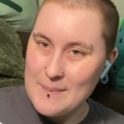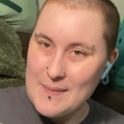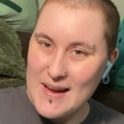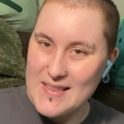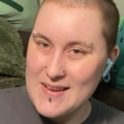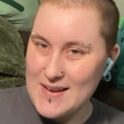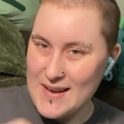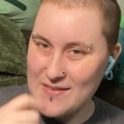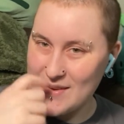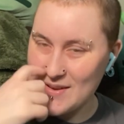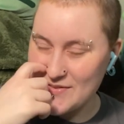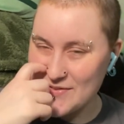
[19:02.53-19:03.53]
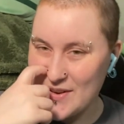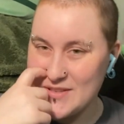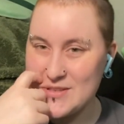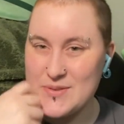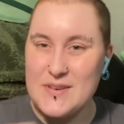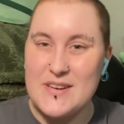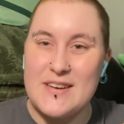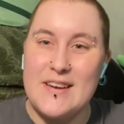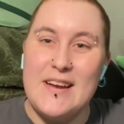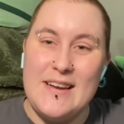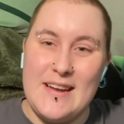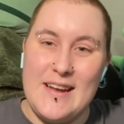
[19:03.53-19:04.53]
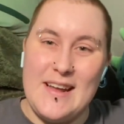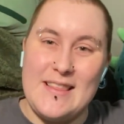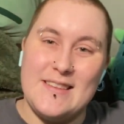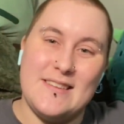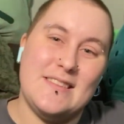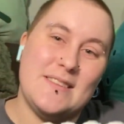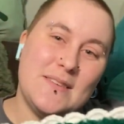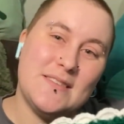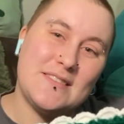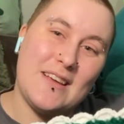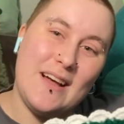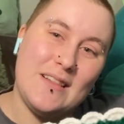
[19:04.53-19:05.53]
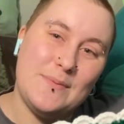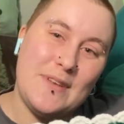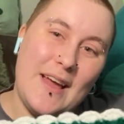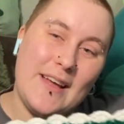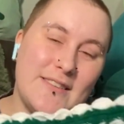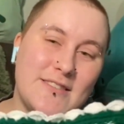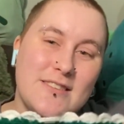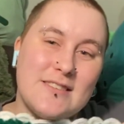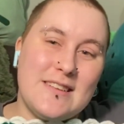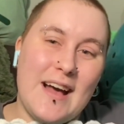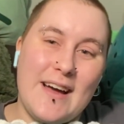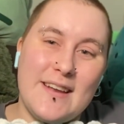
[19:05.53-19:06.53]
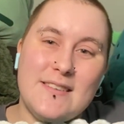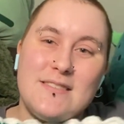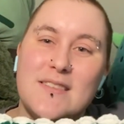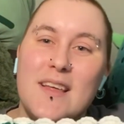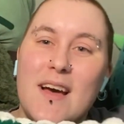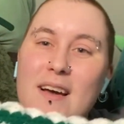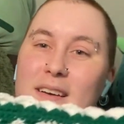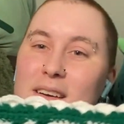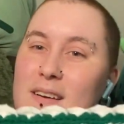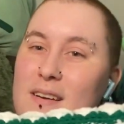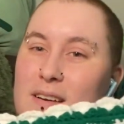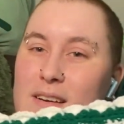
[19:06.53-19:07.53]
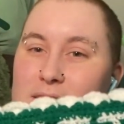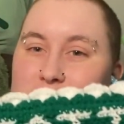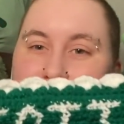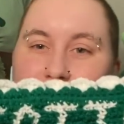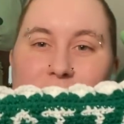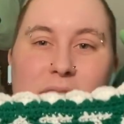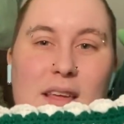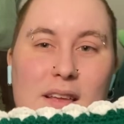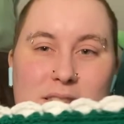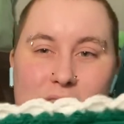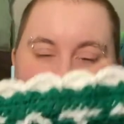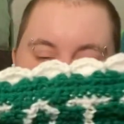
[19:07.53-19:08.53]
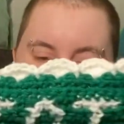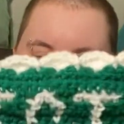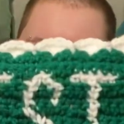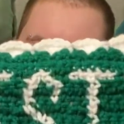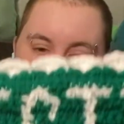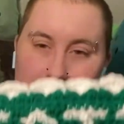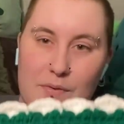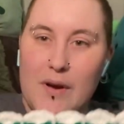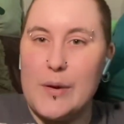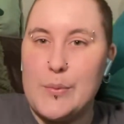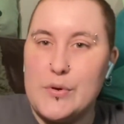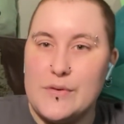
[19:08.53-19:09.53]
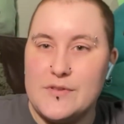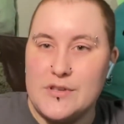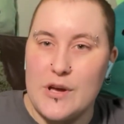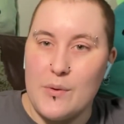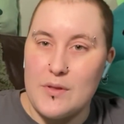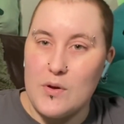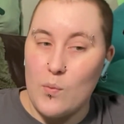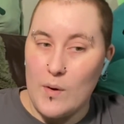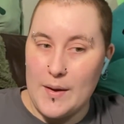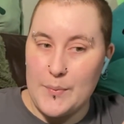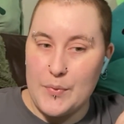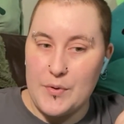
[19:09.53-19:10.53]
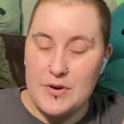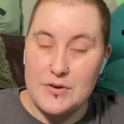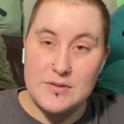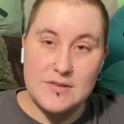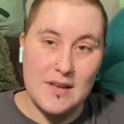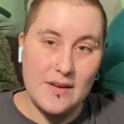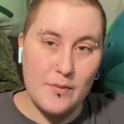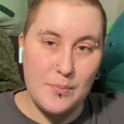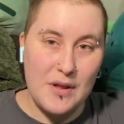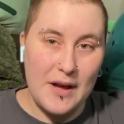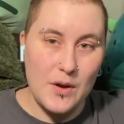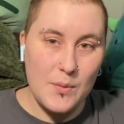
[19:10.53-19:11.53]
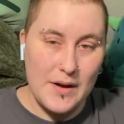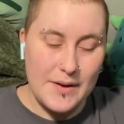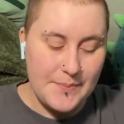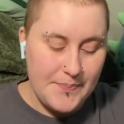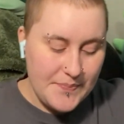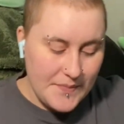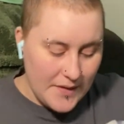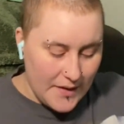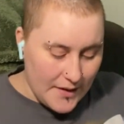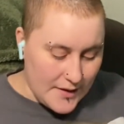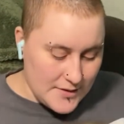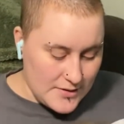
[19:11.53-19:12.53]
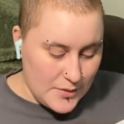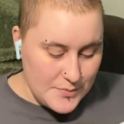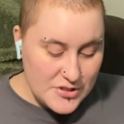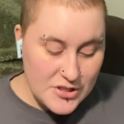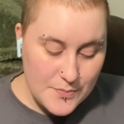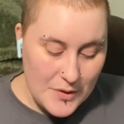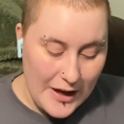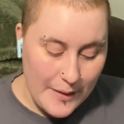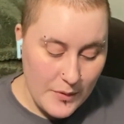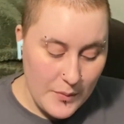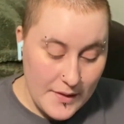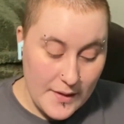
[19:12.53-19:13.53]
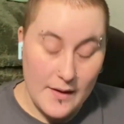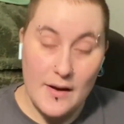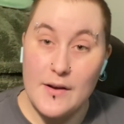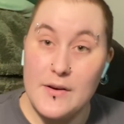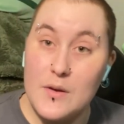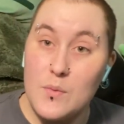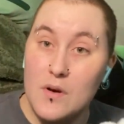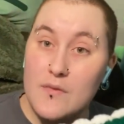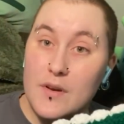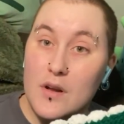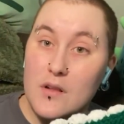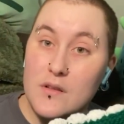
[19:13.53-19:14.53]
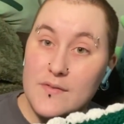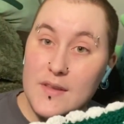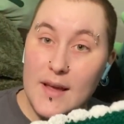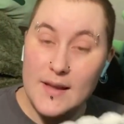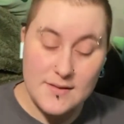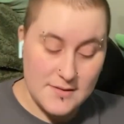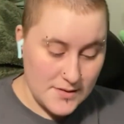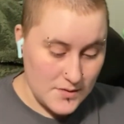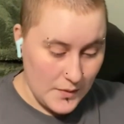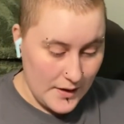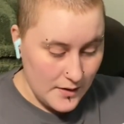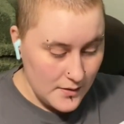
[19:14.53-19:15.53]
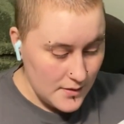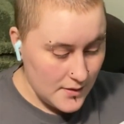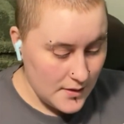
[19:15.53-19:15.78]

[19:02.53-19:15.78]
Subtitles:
mat that you'd have at your front door, and I thought the scalloped edge just added to that. So I think definitely the right move to go with a white border instead of a black one. So I'm super happy with it. I already woven all of the ends as well.